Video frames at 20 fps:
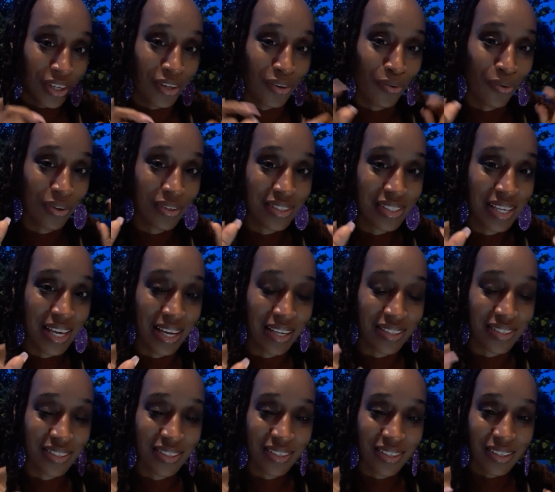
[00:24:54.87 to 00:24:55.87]
or
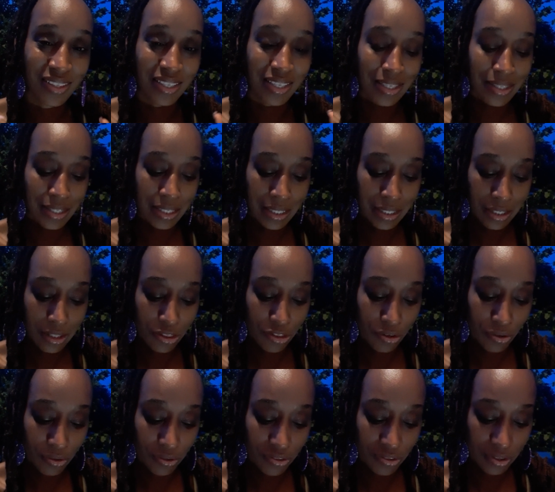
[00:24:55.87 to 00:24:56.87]
text in the
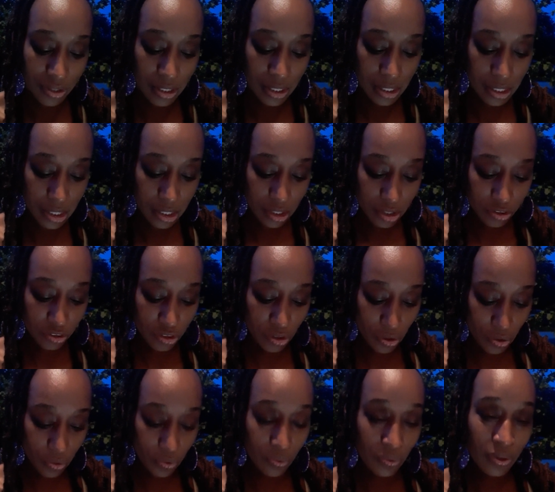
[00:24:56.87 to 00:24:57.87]
ethers.
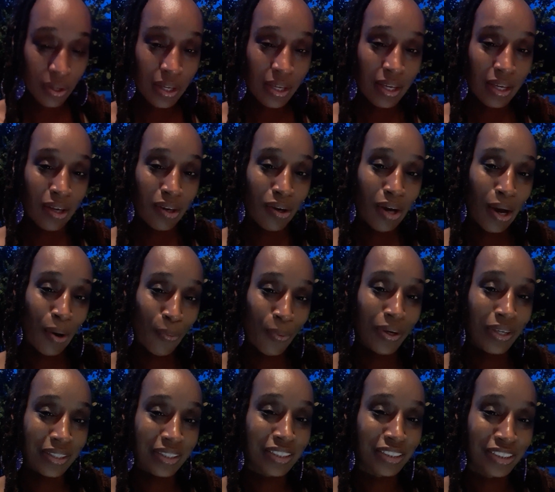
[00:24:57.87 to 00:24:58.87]
So I
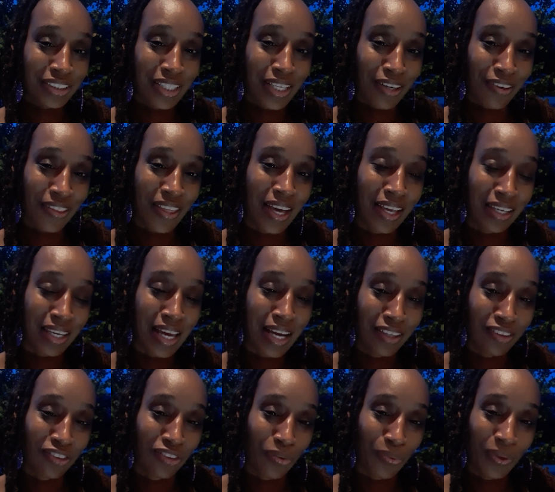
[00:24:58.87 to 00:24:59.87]
wanted to share that
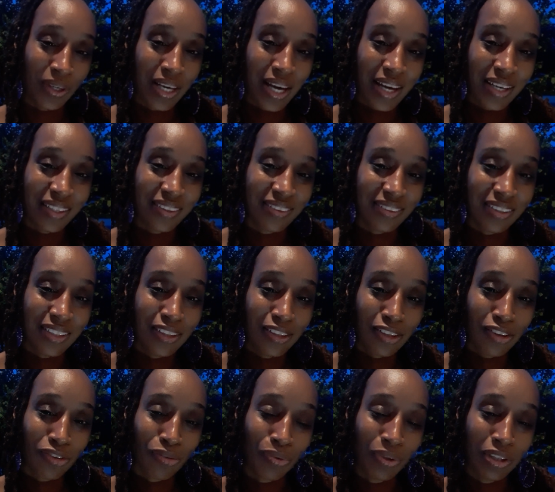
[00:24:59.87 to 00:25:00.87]
light so we kind of see the
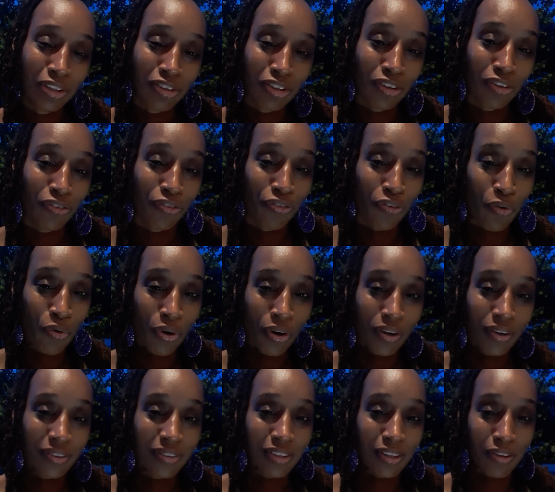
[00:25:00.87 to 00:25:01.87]
3 to the
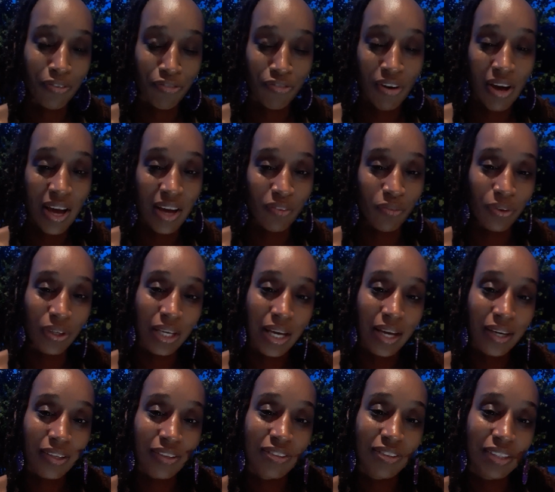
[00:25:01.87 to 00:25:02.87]
4 to the 5. We
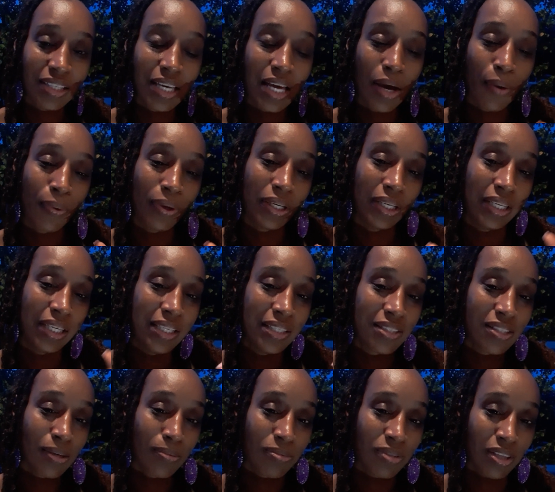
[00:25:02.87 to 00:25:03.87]
kind of see how it
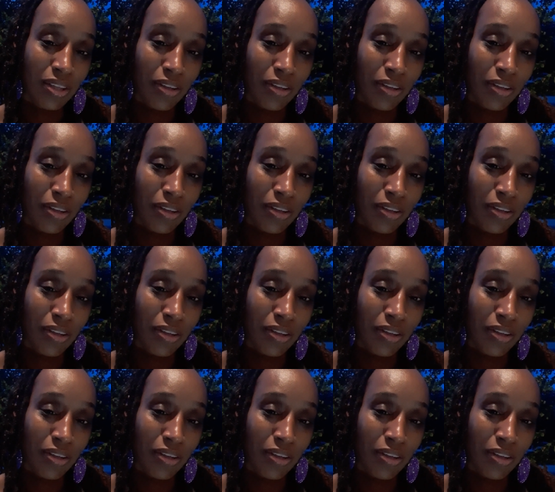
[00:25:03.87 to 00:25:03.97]
leads up to